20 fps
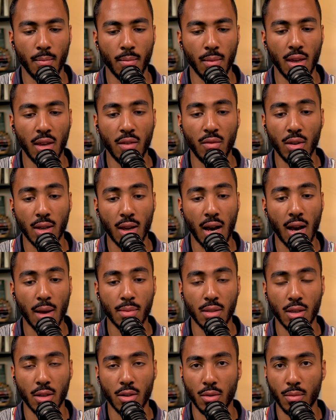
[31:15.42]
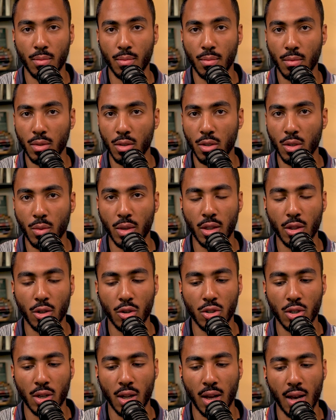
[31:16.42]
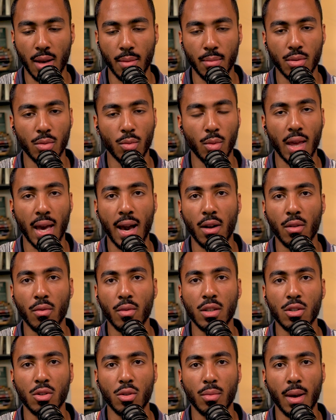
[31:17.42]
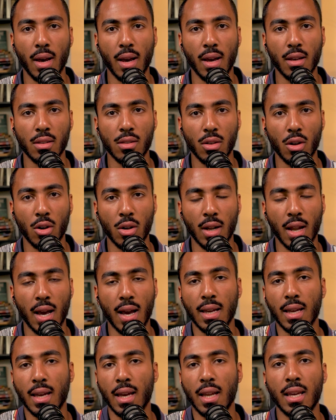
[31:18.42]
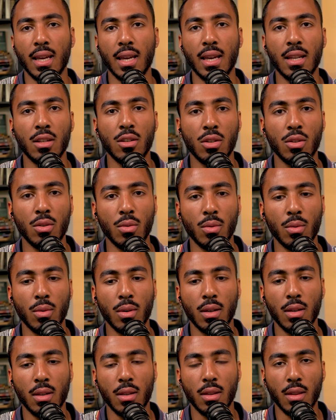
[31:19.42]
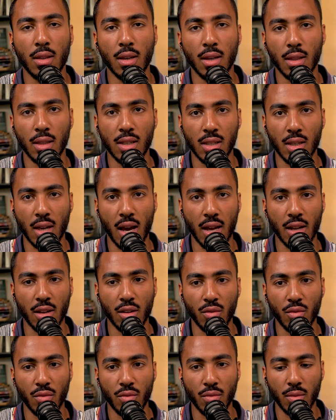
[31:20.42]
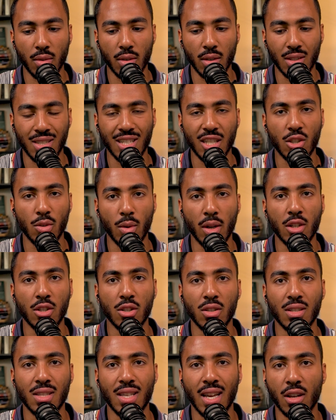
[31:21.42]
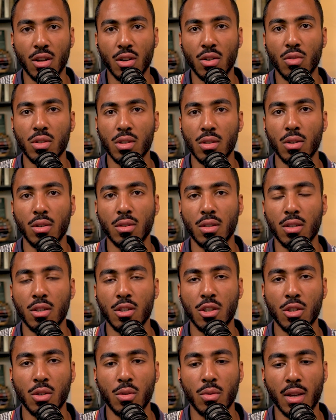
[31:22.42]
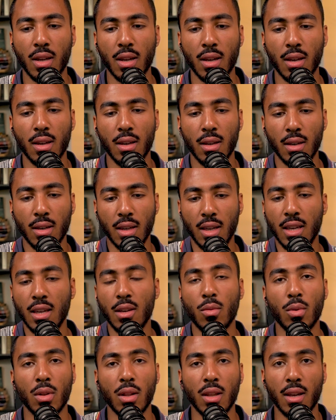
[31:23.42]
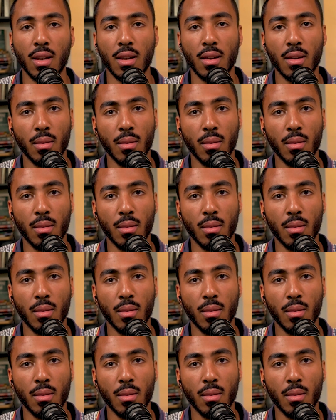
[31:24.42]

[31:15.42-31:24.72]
Even cops that are doing their jobs without racial bias are not getting into these kind of situations that could result in a shooting equally